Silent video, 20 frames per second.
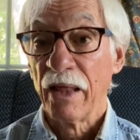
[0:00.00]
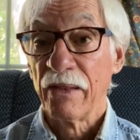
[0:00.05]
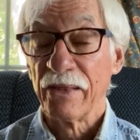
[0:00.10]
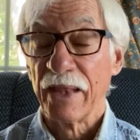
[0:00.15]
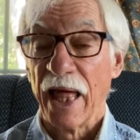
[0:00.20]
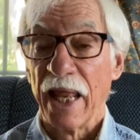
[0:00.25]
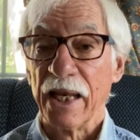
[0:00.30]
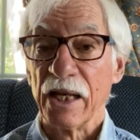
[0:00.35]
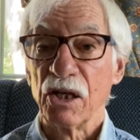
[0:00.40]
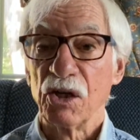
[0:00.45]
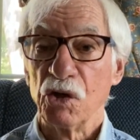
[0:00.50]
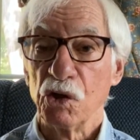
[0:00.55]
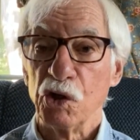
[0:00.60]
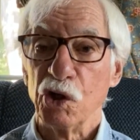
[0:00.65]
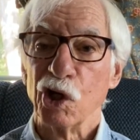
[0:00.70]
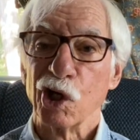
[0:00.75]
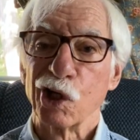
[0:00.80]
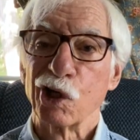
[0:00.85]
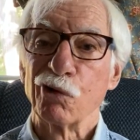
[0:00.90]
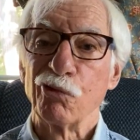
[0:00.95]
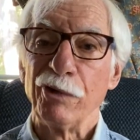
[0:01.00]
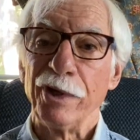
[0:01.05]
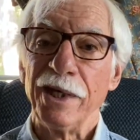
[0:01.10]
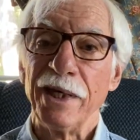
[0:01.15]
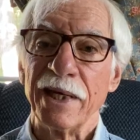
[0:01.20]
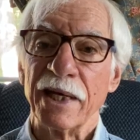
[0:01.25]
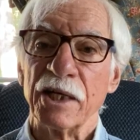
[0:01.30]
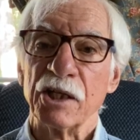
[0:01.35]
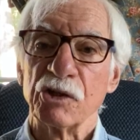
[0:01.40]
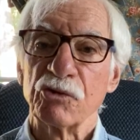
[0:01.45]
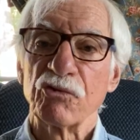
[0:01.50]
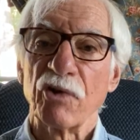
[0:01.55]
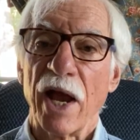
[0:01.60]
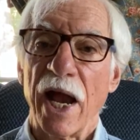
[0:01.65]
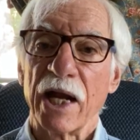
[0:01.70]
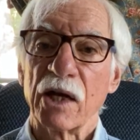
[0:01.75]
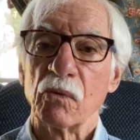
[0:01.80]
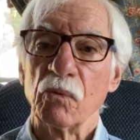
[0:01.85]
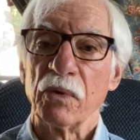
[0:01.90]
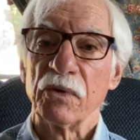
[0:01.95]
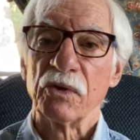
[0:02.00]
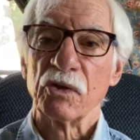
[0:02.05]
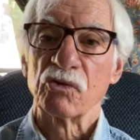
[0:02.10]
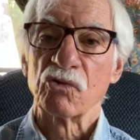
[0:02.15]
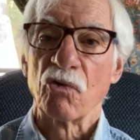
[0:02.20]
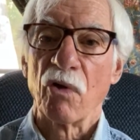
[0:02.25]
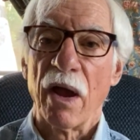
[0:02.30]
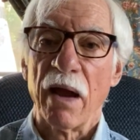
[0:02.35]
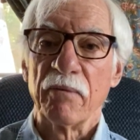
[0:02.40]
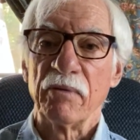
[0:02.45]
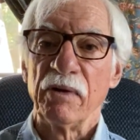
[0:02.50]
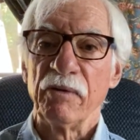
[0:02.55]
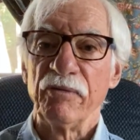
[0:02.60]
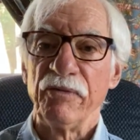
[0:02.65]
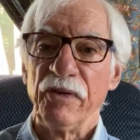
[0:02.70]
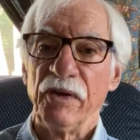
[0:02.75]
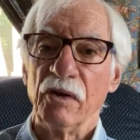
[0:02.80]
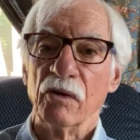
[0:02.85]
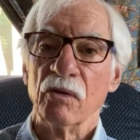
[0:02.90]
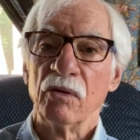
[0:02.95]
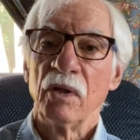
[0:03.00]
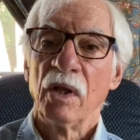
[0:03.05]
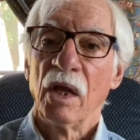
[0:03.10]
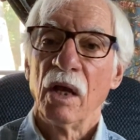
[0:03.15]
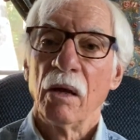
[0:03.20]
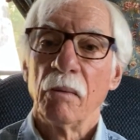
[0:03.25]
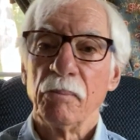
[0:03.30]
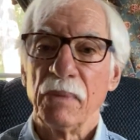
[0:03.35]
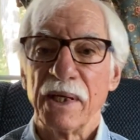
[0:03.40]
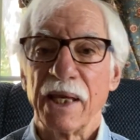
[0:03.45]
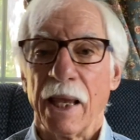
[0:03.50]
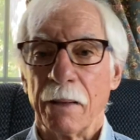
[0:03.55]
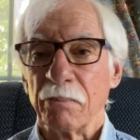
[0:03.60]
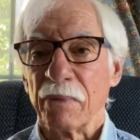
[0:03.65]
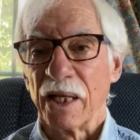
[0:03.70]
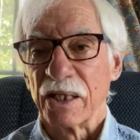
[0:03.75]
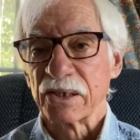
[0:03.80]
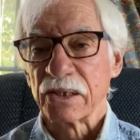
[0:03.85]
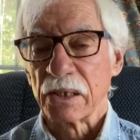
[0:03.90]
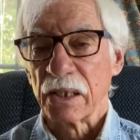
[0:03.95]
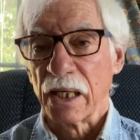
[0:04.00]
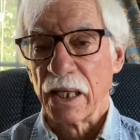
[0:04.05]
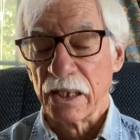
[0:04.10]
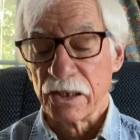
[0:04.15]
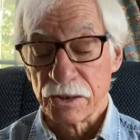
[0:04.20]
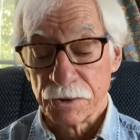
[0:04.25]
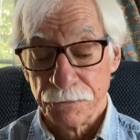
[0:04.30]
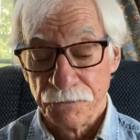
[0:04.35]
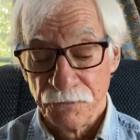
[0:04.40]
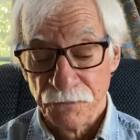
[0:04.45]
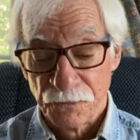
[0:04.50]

that it could accrete and attract with its gravity field became less and less.